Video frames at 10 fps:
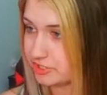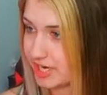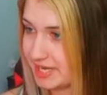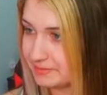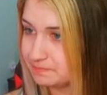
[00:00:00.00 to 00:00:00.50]

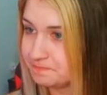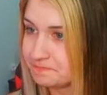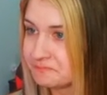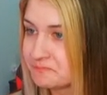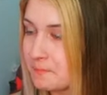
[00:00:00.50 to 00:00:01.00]
chat.
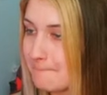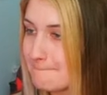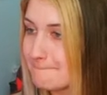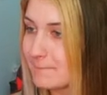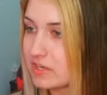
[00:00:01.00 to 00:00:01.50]

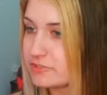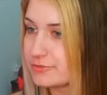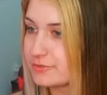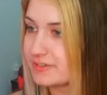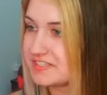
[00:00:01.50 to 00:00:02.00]
Just
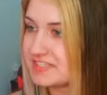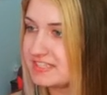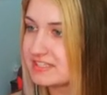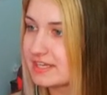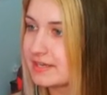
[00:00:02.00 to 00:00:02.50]
for
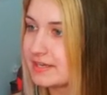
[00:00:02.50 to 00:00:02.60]
funsies.